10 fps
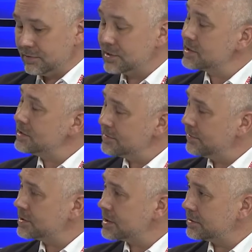we see
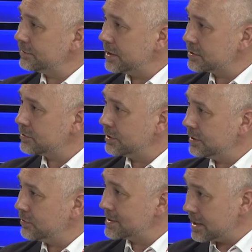very
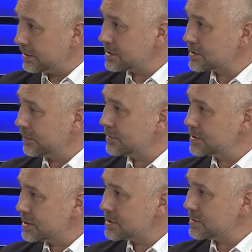satisfactory results of
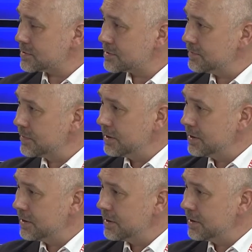these systems.